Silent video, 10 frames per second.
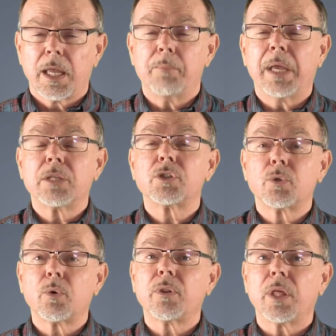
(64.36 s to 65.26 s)
and make
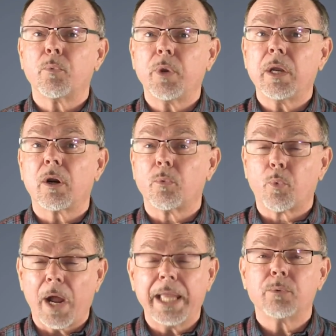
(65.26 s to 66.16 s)
sure that we are
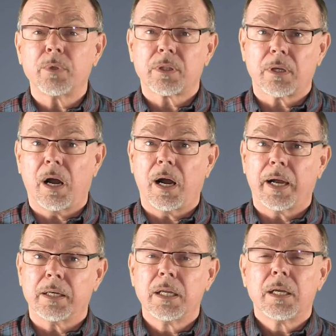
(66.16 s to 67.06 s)
right with
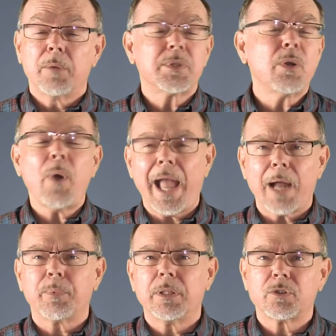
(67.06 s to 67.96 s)
God. I'm so
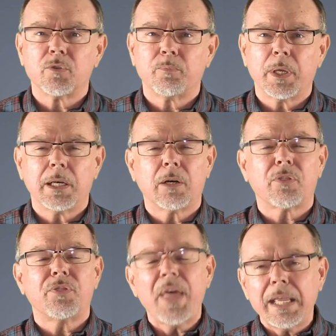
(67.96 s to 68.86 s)
happy that you've been here.
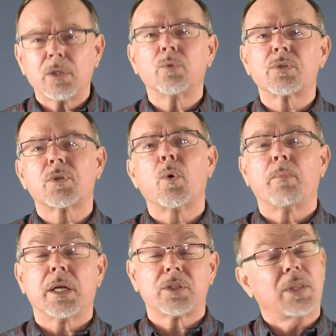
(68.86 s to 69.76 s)
Thank you so
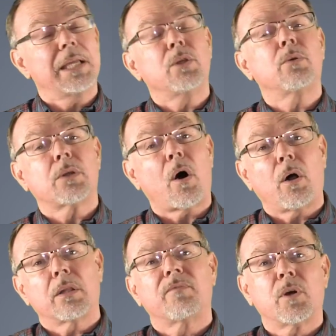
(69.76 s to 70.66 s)
much. Thank you to
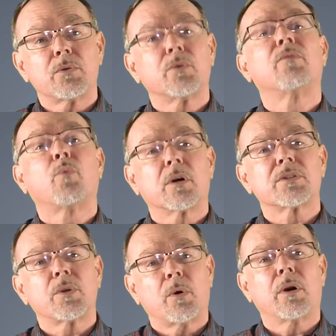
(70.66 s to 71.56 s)
all of those who have worked
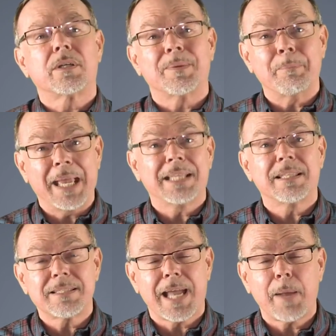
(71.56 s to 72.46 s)
so hard to make
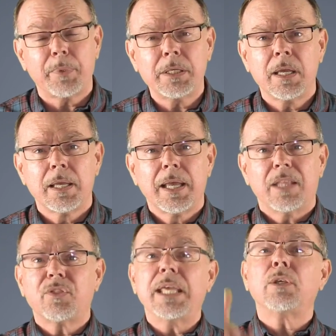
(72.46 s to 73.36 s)
this happen.
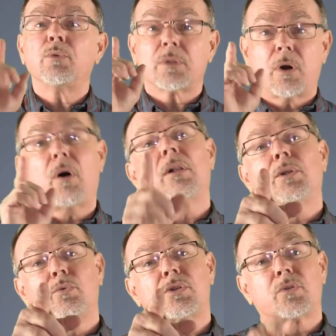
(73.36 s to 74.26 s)
And thank you to all
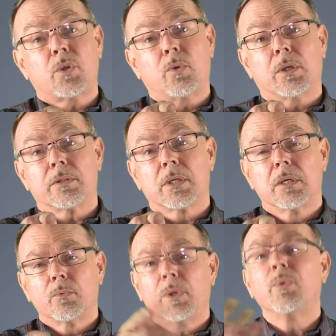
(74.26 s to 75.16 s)
you students.
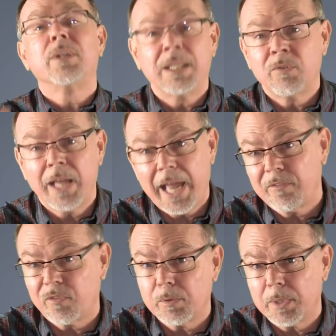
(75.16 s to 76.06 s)
We wouldn't even
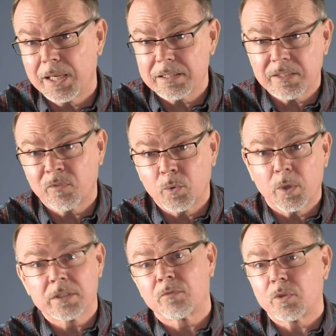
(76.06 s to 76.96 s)
have VBS if it
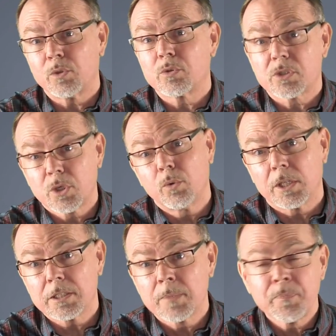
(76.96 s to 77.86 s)
wasn't for you
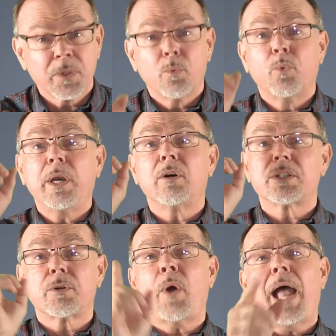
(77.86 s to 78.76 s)
students. We are
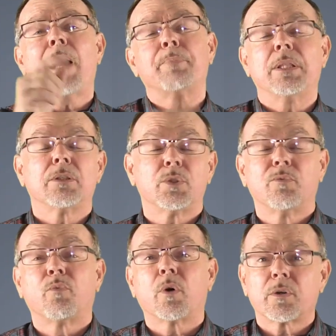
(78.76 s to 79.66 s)
so happy that
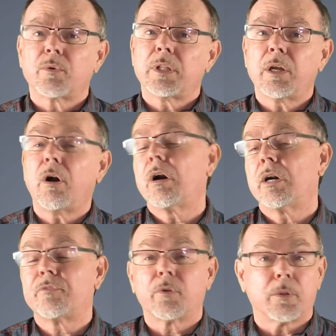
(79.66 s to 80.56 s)
you've worked really
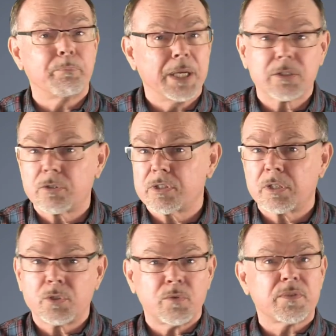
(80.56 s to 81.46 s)
hard for the pictures
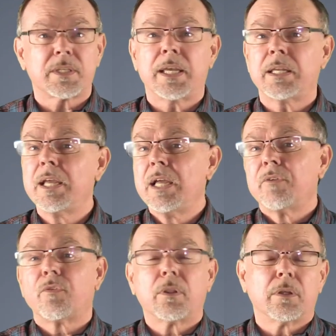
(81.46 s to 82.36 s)
that you've sent,
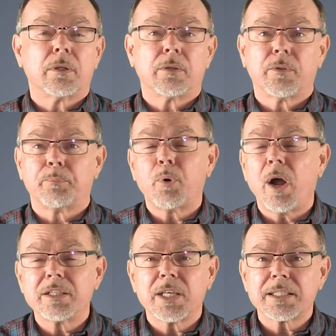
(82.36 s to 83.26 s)
for the
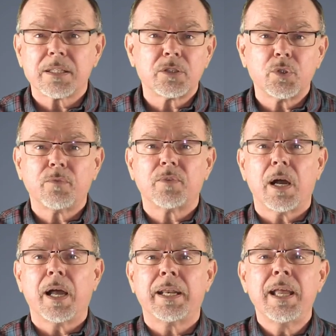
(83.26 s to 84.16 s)
projects that you've
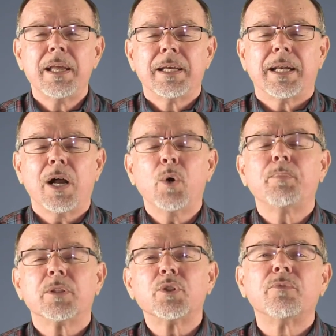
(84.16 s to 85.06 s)
done, and I
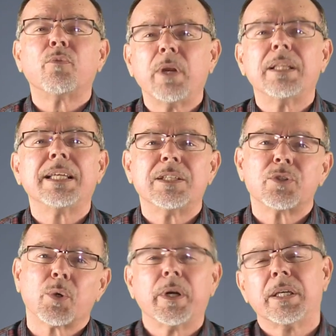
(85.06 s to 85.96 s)
hope that you've really
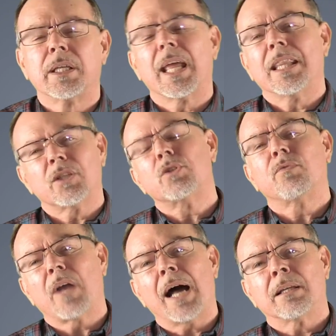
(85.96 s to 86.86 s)
enjoyed it and that
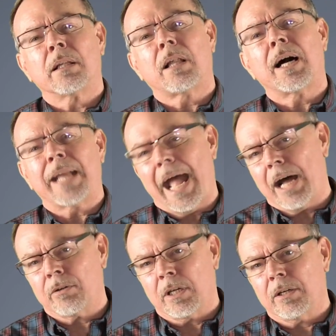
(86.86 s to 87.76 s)
you've gotten a lot
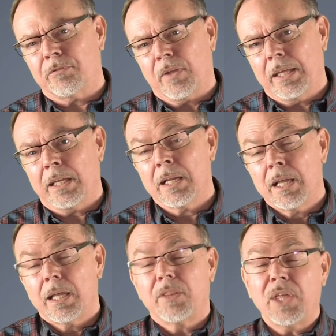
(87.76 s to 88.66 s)
out of it.
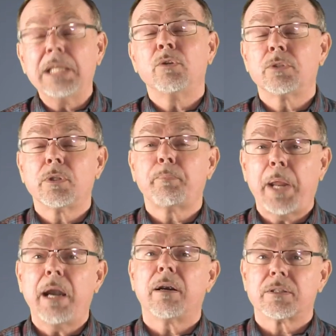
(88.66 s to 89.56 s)
And thank you to the
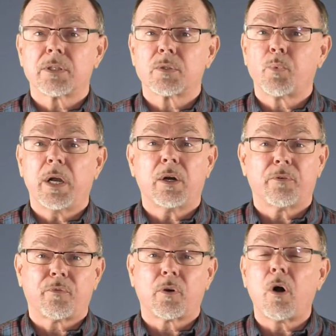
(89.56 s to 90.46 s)
parents as well
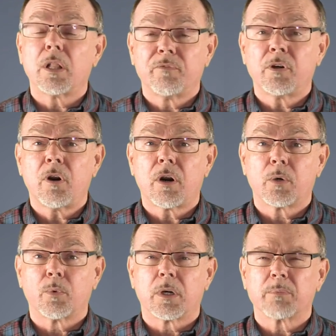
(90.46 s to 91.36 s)
for all of your
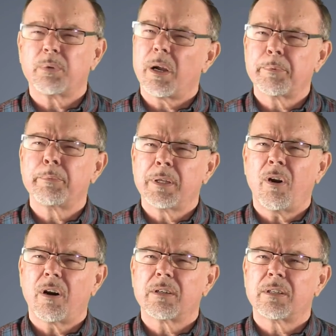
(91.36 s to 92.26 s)
hard work, probably
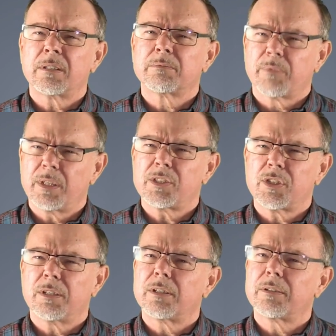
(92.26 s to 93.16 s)
harder this
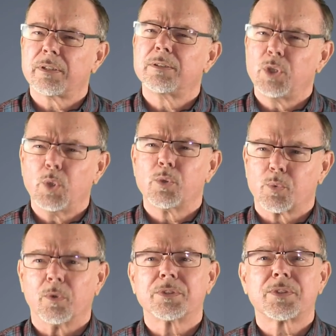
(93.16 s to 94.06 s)
year than usual.